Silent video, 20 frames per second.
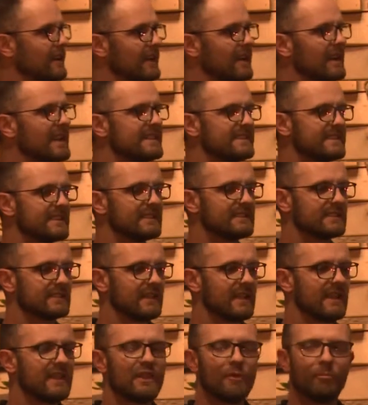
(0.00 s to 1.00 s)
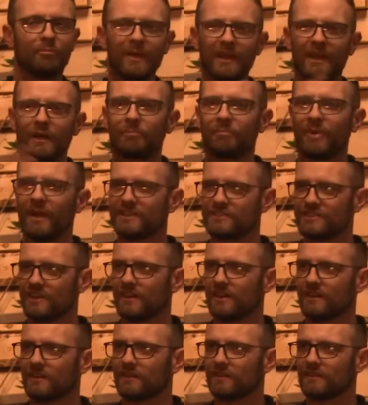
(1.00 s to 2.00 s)
isn't in the bigger picture,
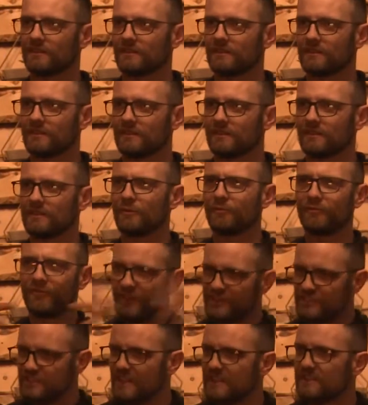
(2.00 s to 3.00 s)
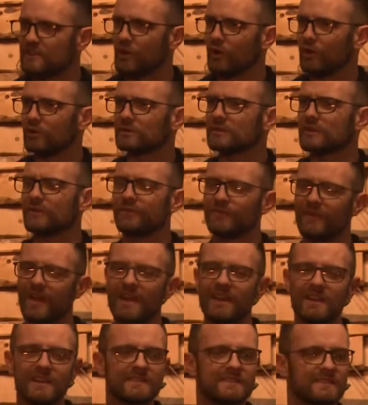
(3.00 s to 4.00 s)
the vision that they hold. The
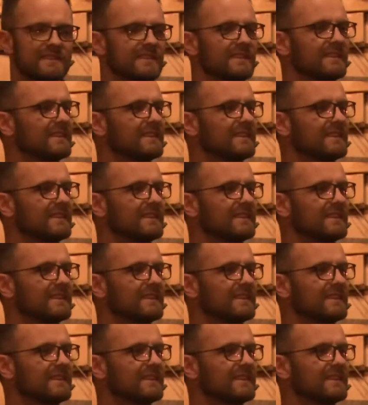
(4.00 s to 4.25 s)
failure is in the